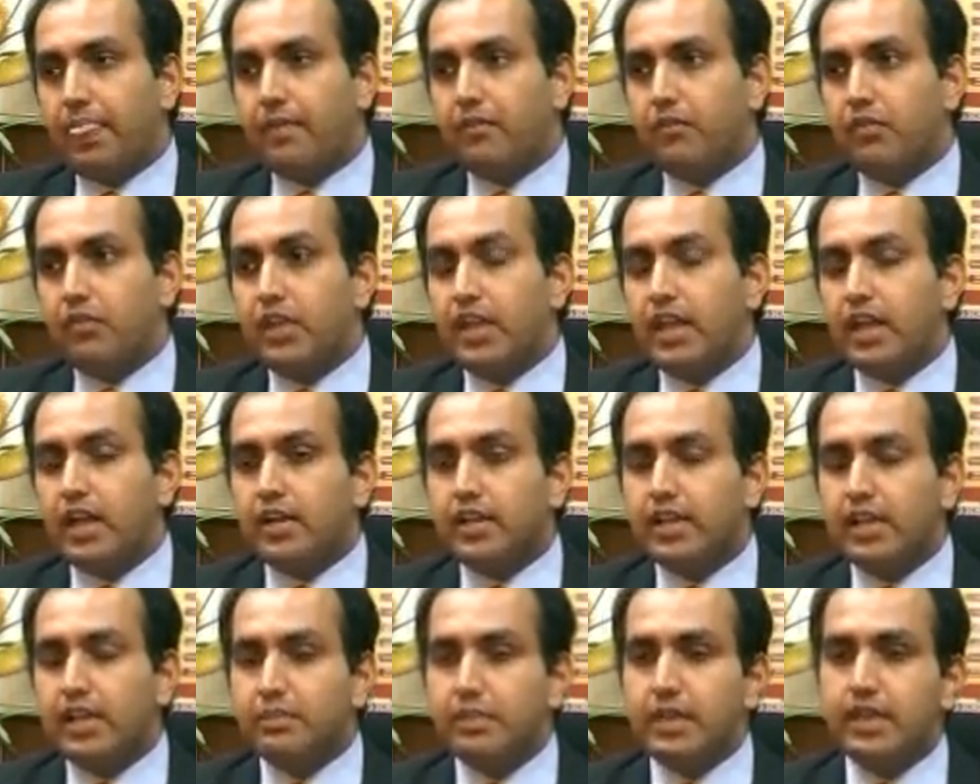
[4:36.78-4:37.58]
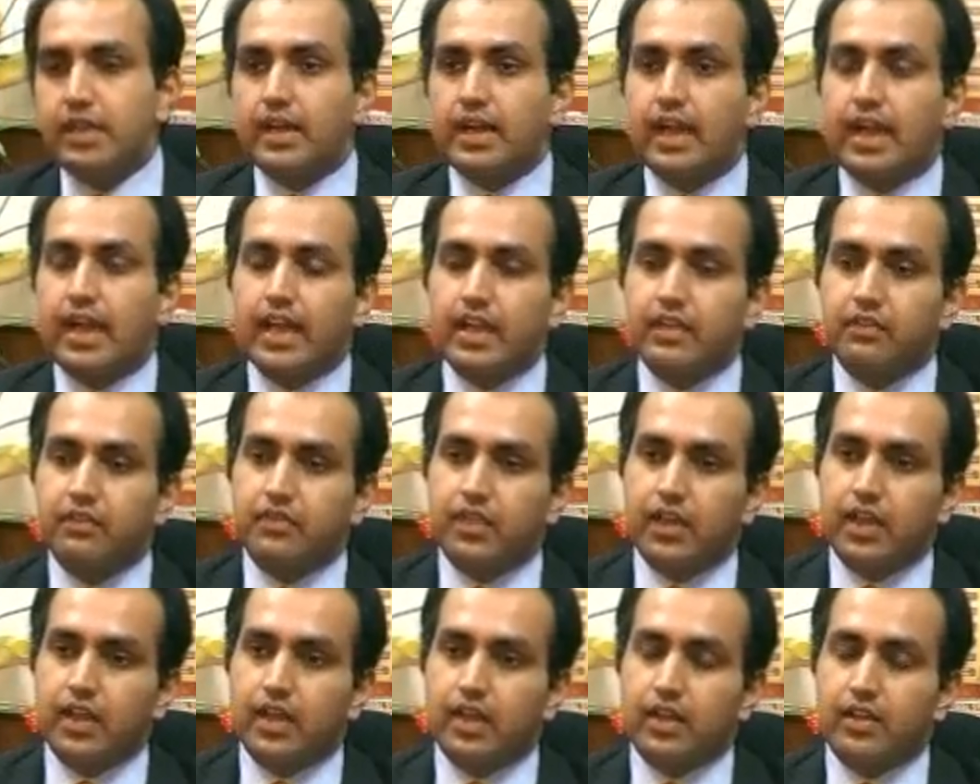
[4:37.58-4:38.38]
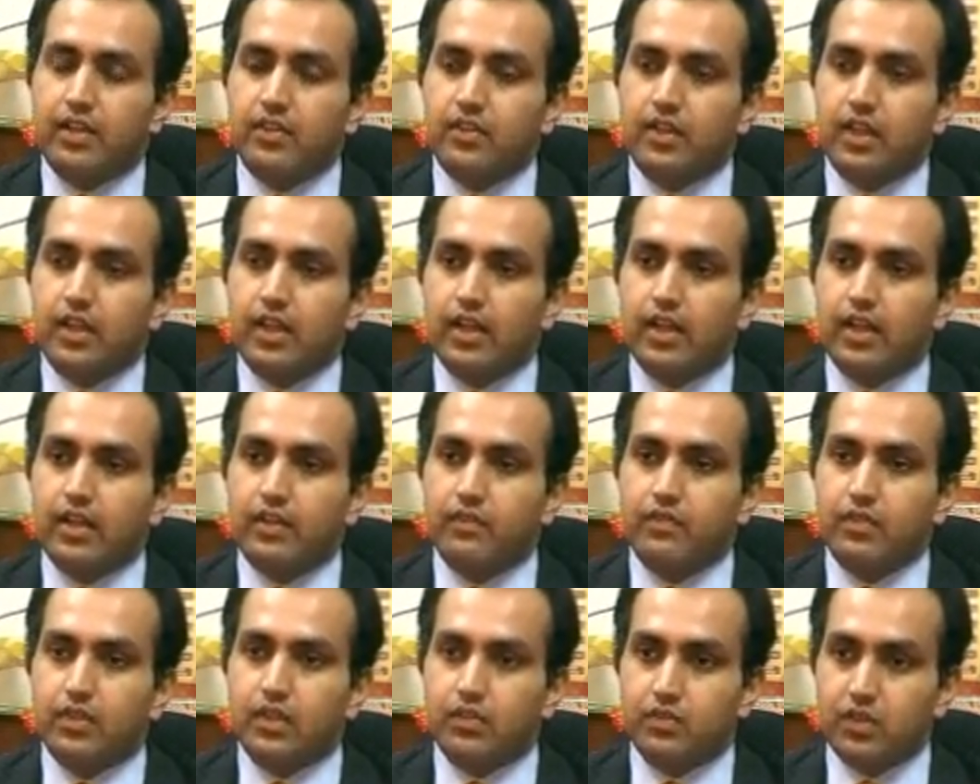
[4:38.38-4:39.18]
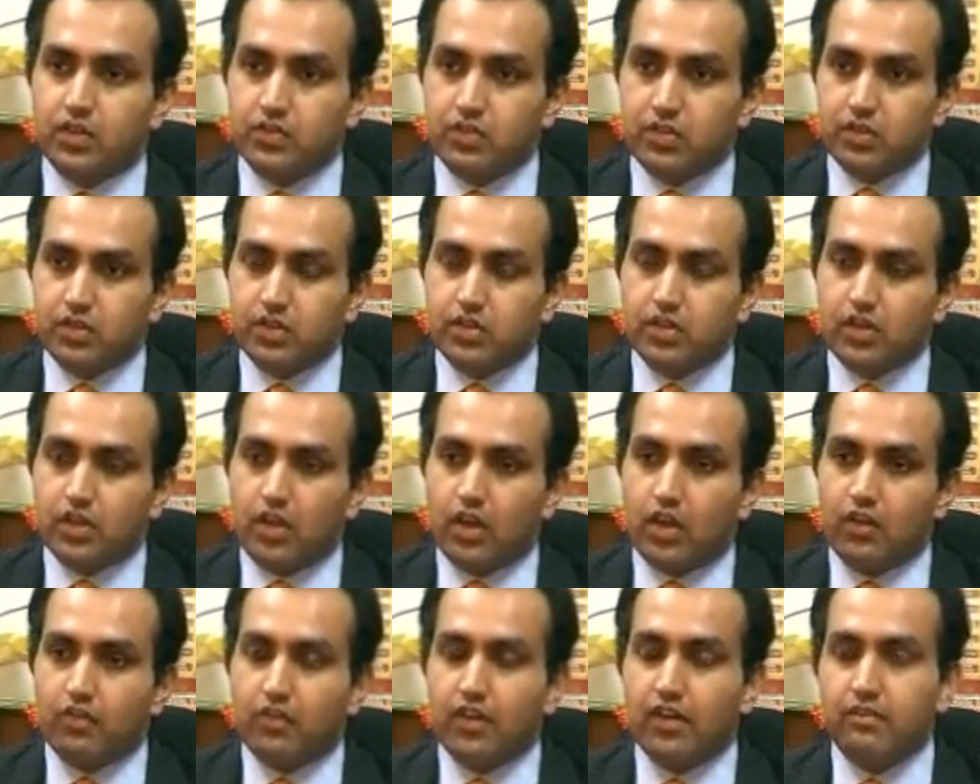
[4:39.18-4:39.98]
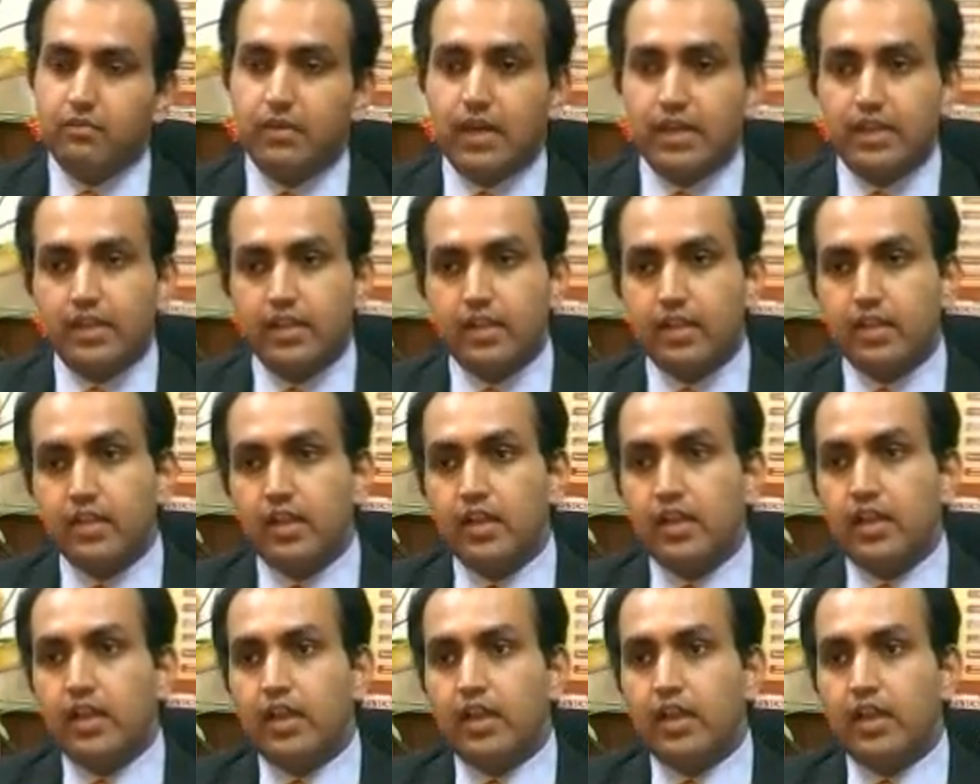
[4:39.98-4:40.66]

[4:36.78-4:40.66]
we are keeping alive the vision of our mother,